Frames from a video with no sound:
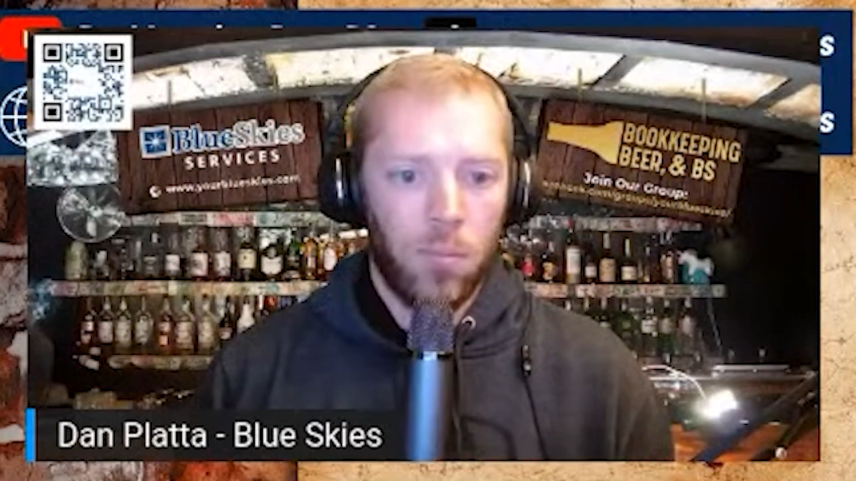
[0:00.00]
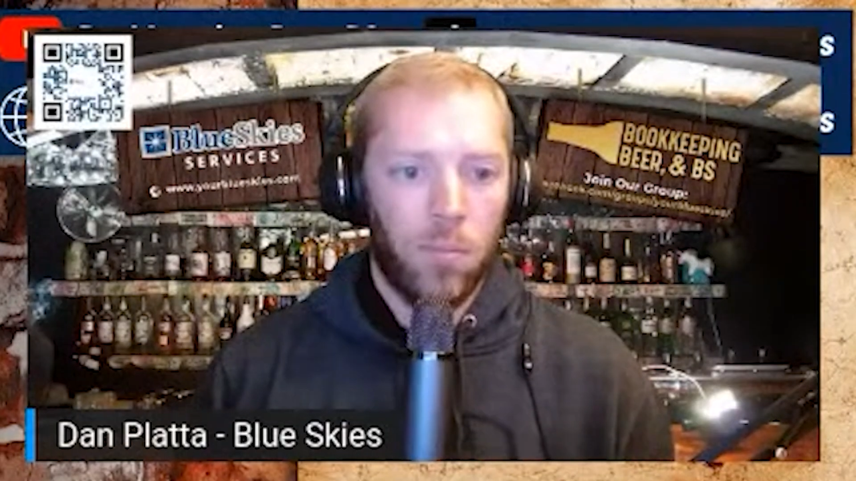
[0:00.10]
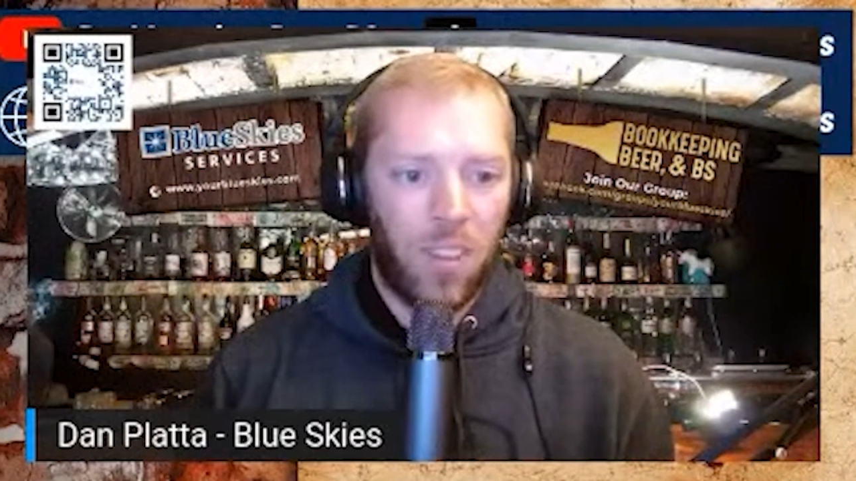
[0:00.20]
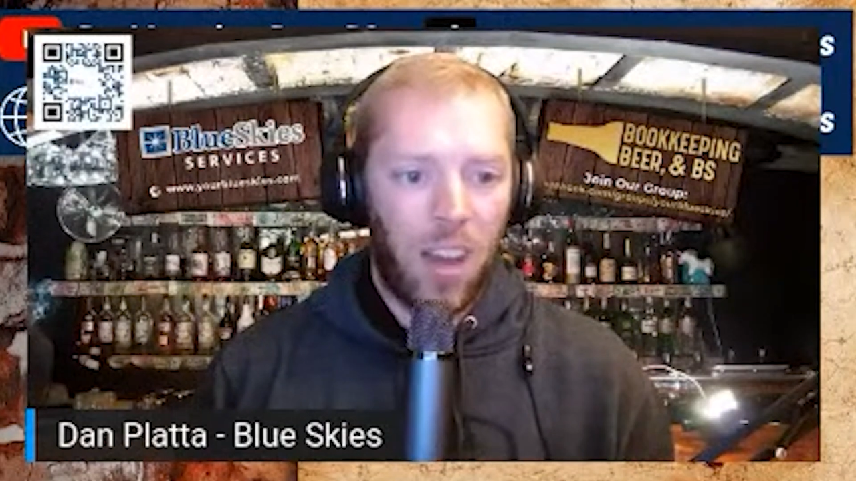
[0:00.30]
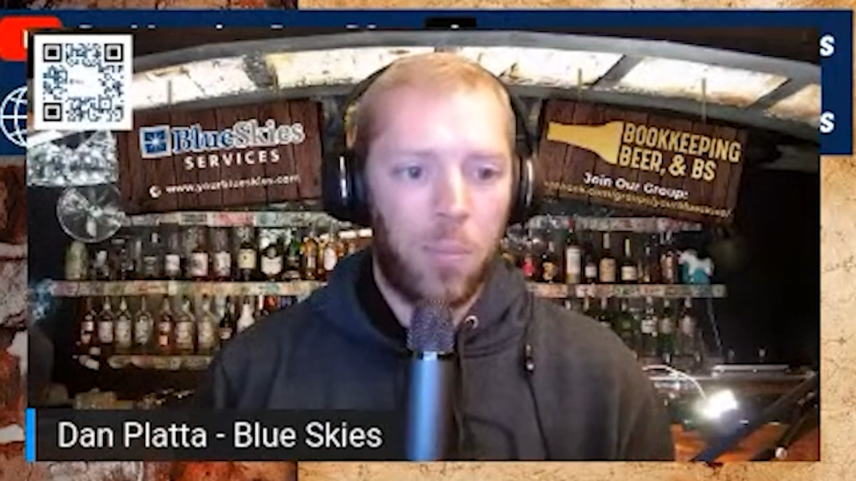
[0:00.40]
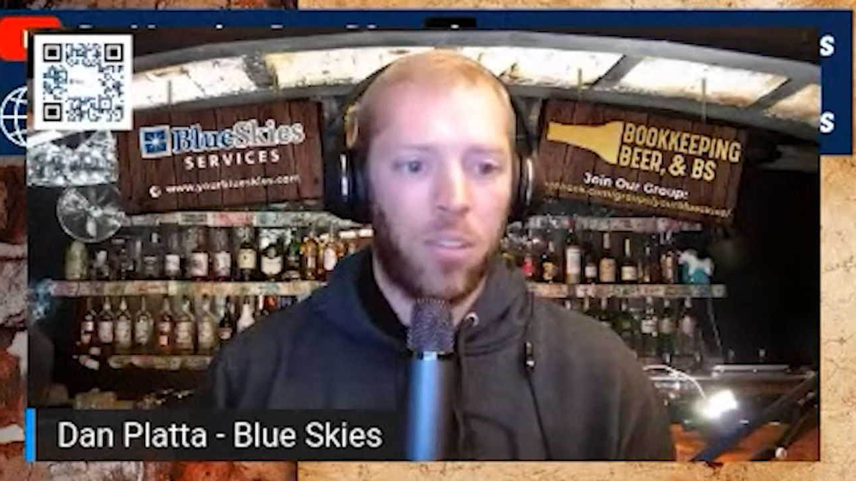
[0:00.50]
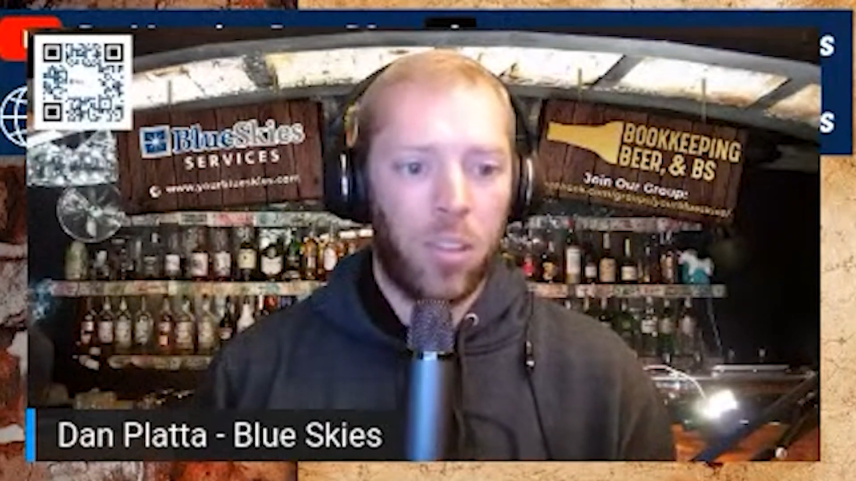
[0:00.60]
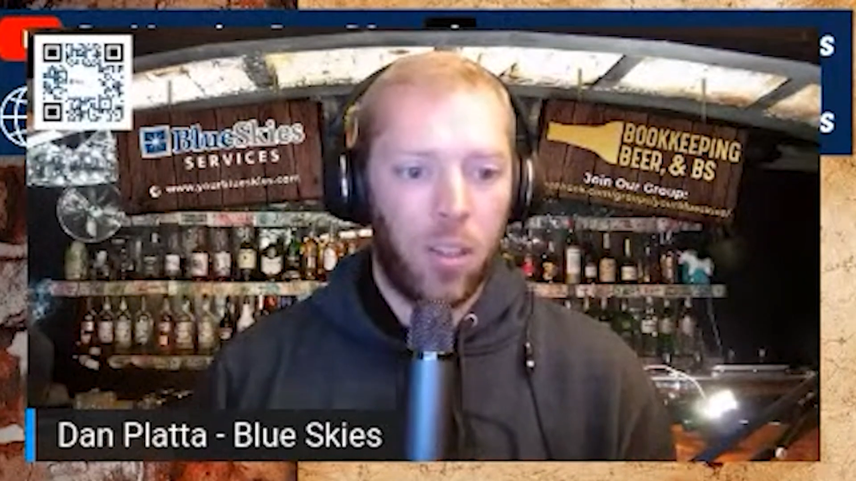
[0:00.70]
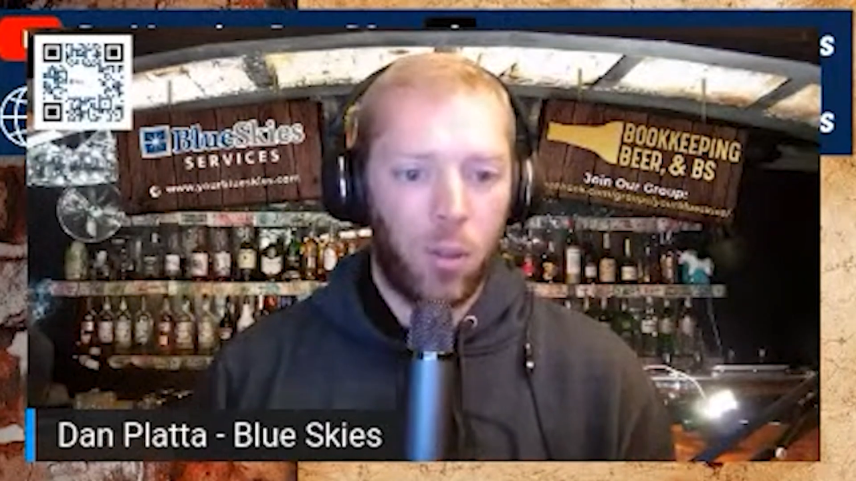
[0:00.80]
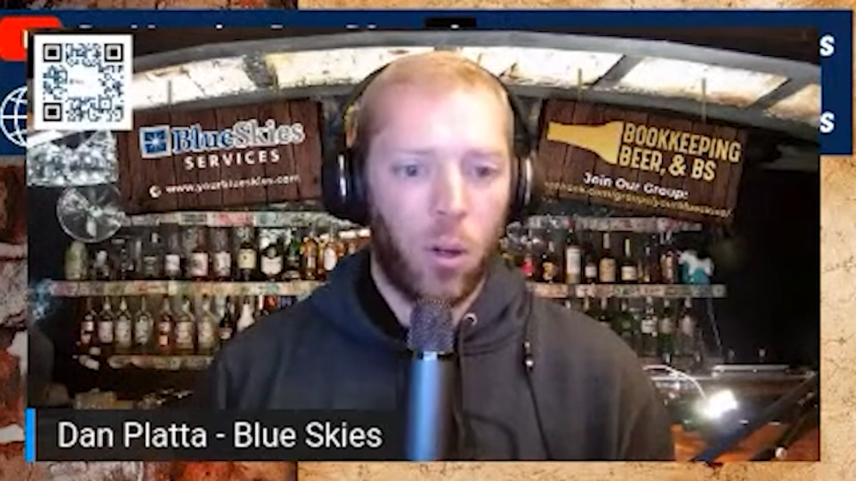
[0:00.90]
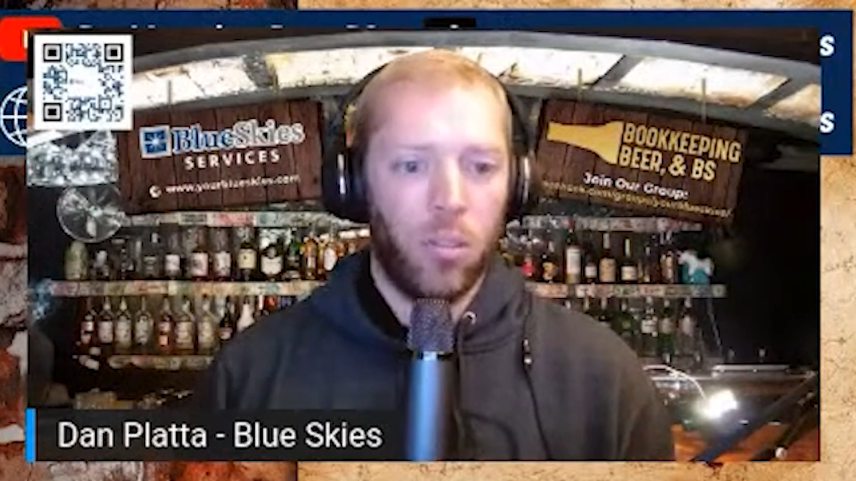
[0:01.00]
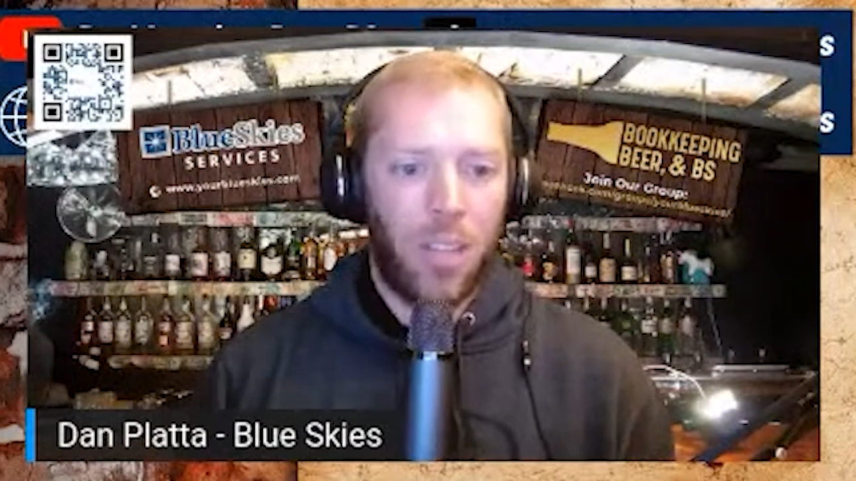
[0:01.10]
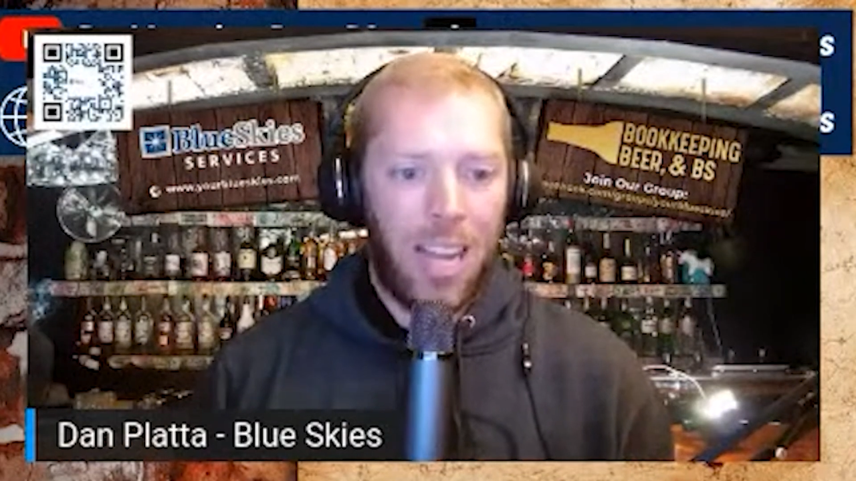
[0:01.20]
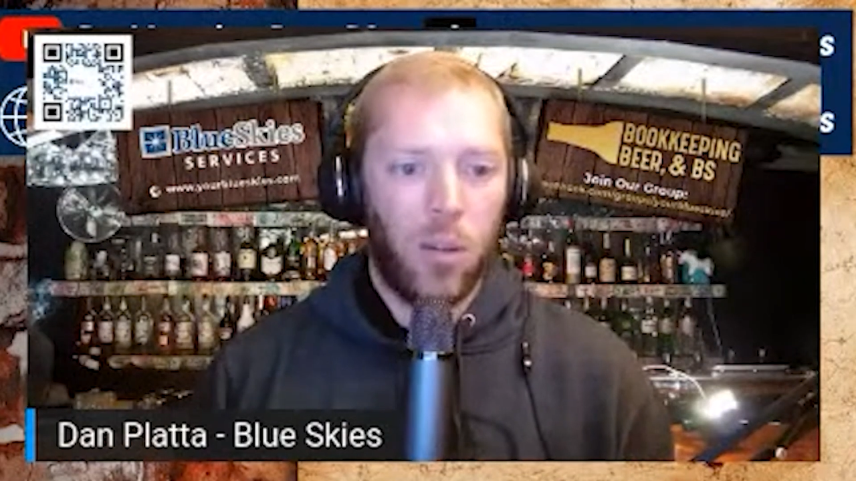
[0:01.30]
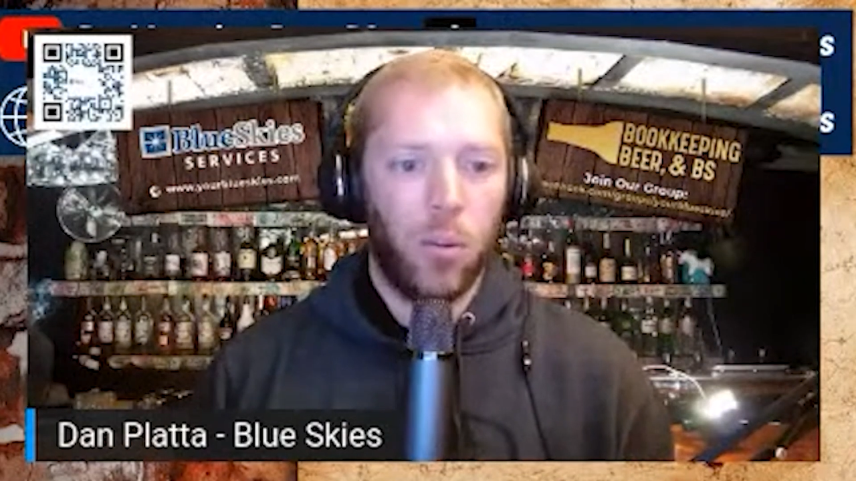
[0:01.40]
Five percent of gross
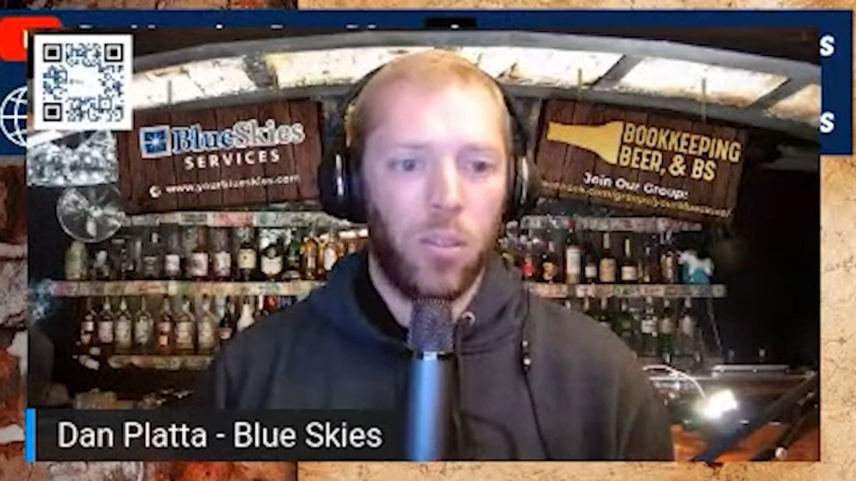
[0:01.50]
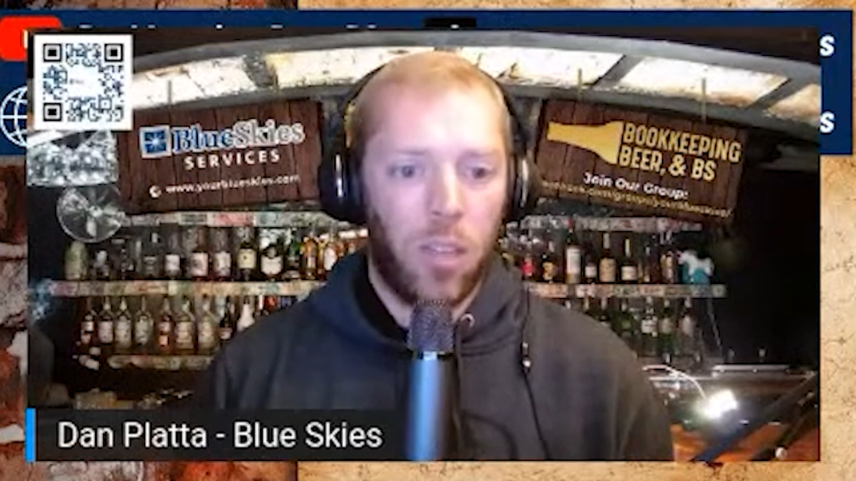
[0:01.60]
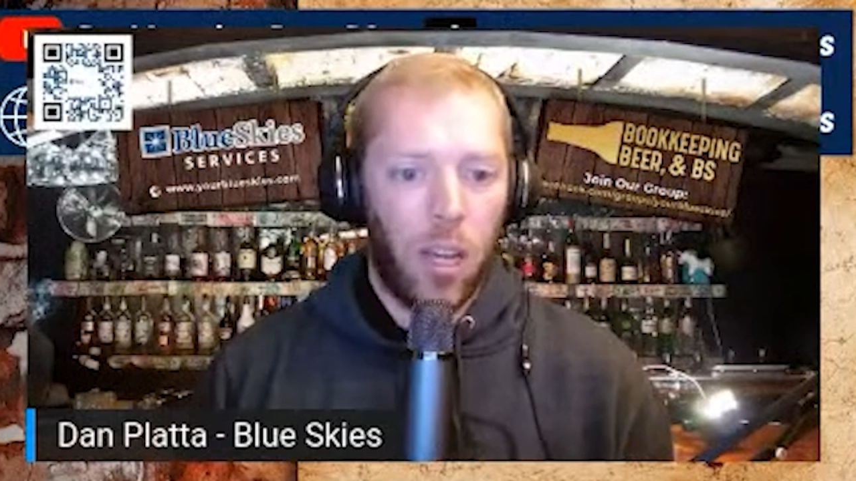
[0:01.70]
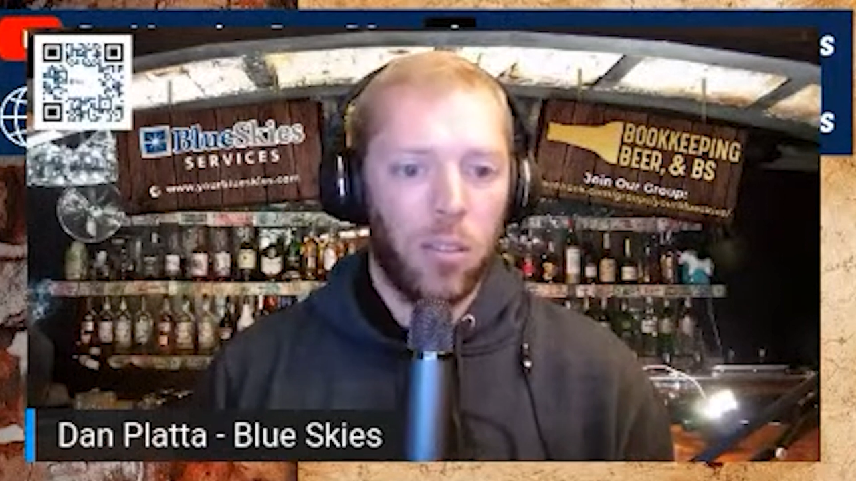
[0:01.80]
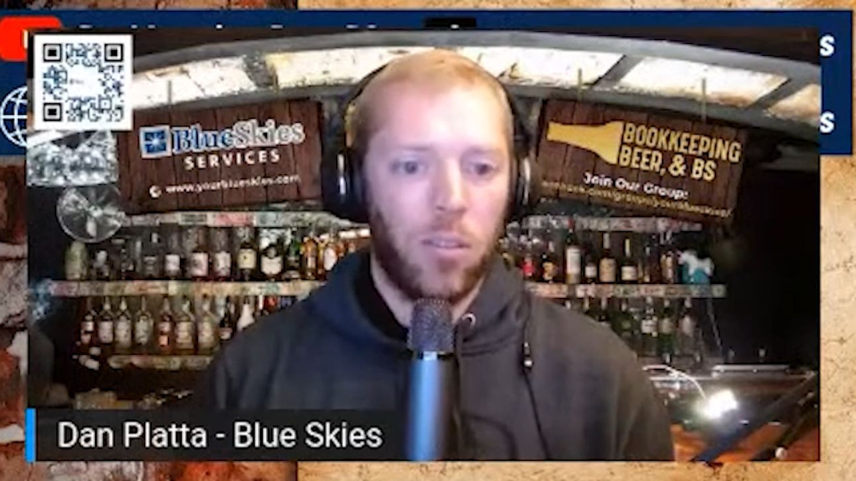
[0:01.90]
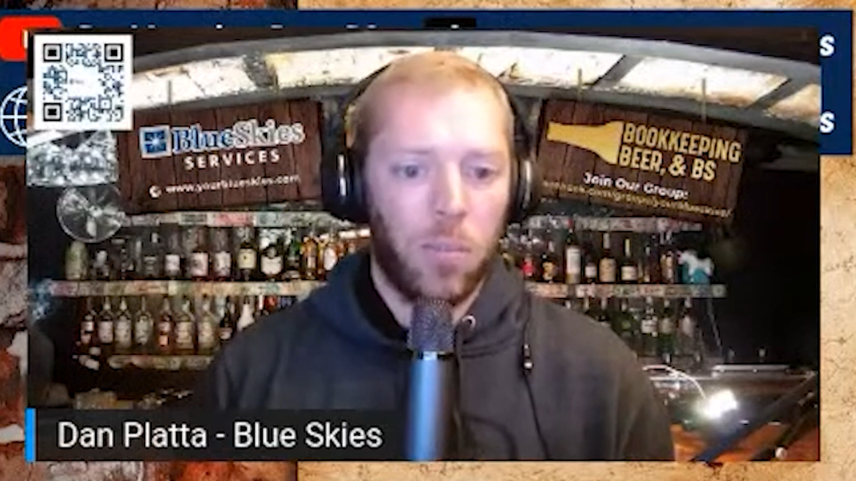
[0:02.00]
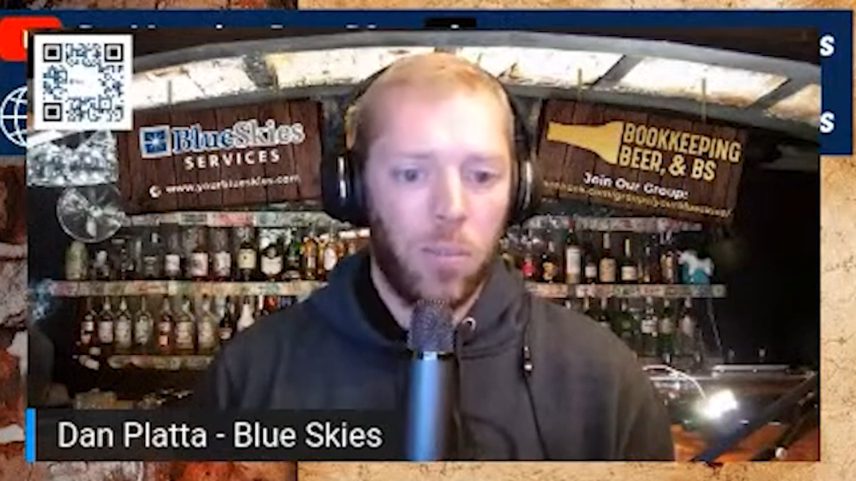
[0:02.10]
annual sales.